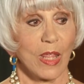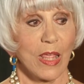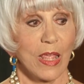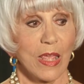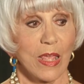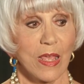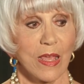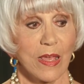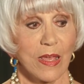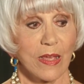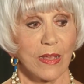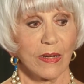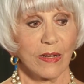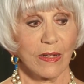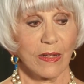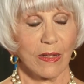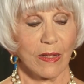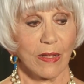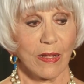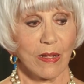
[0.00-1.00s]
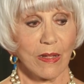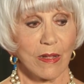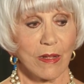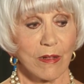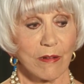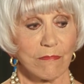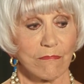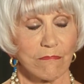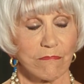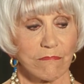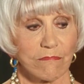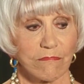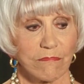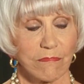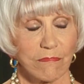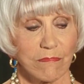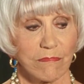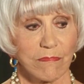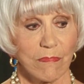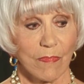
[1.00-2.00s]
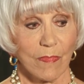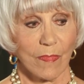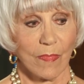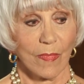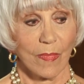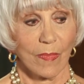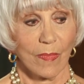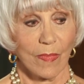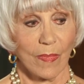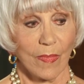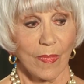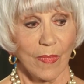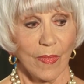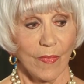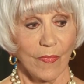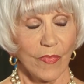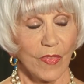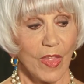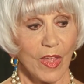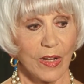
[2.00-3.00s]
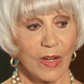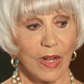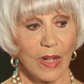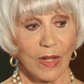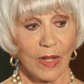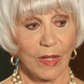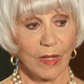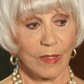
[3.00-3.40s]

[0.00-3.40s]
And, um, and then